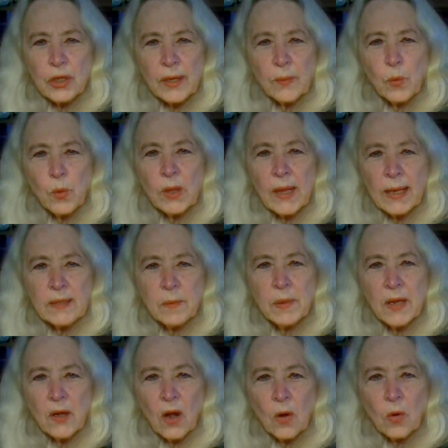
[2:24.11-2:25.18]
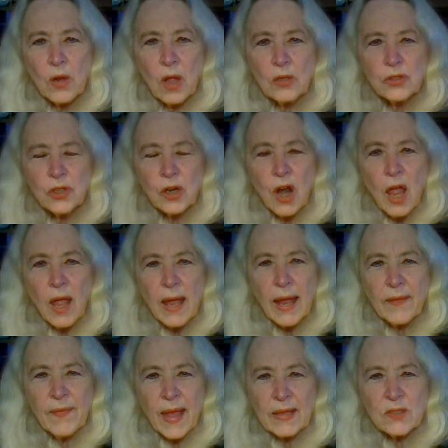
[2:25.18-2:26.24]
we like to be in our own culture,
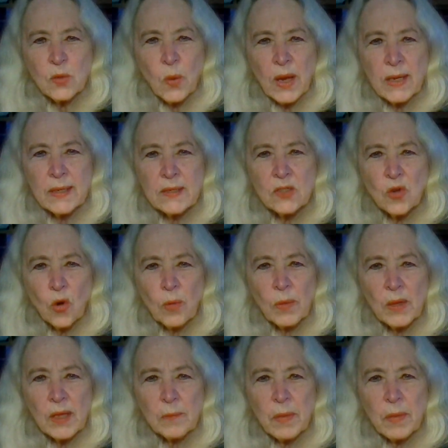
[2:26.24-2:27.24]
and that's the way it is normally.